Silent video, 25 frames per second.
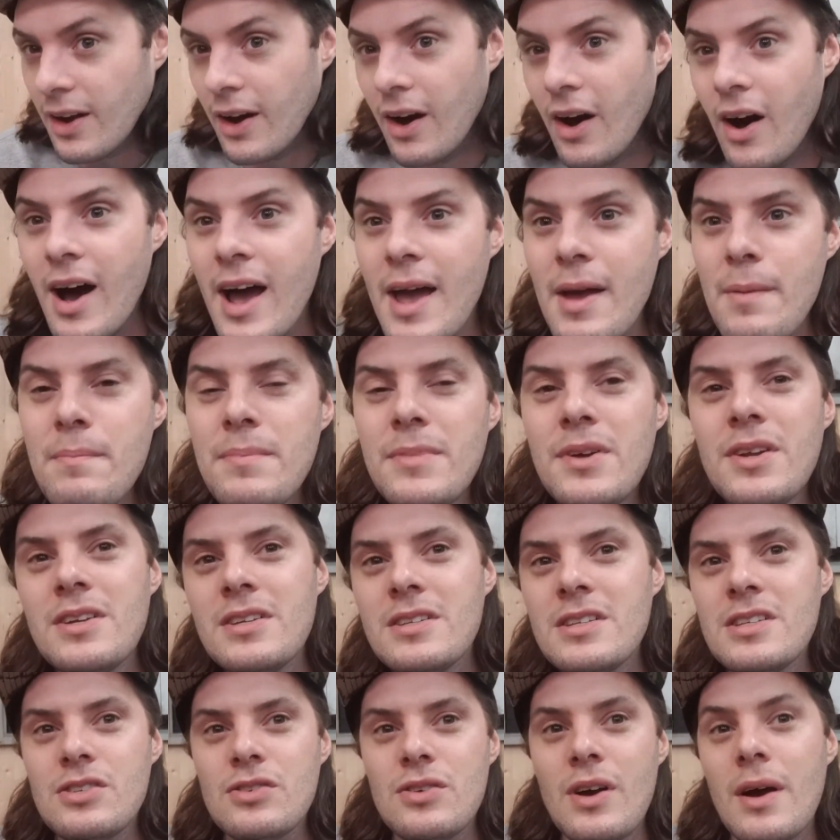I am going to
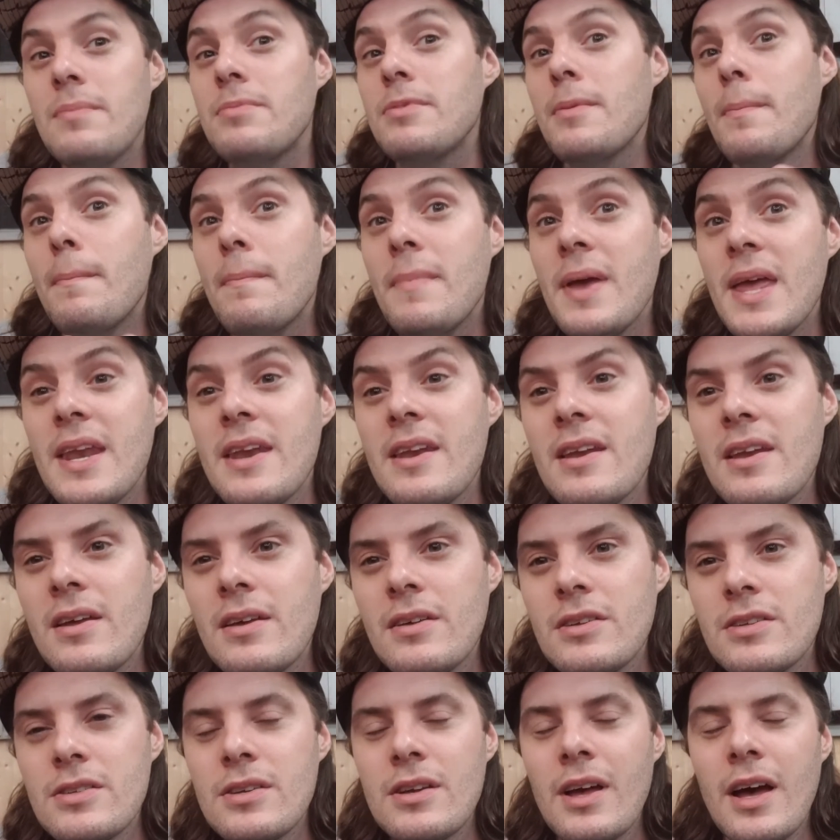describe the mint
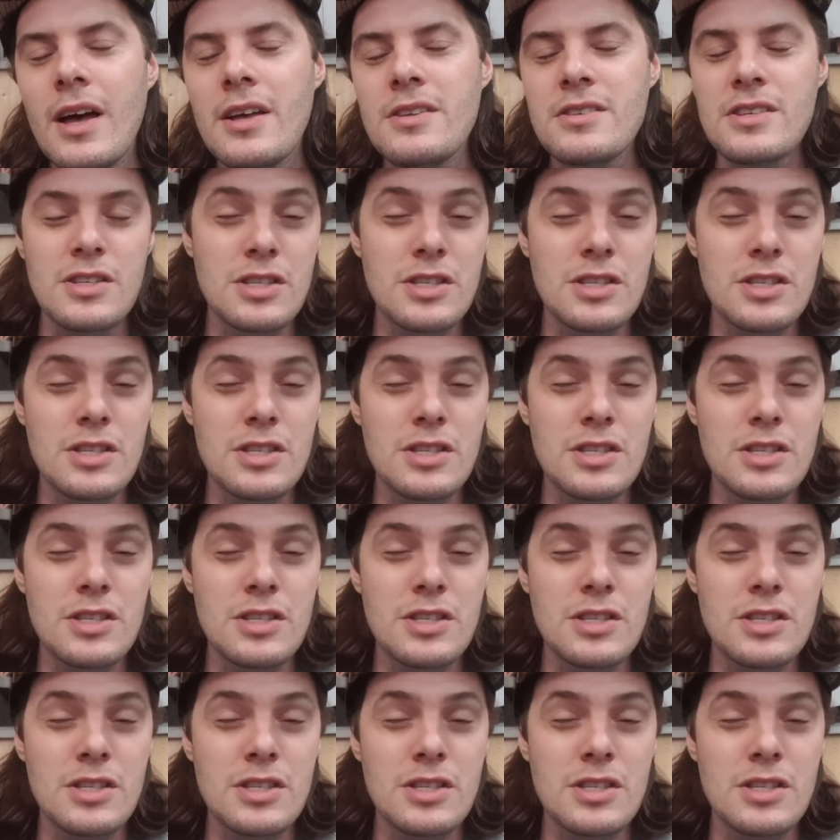as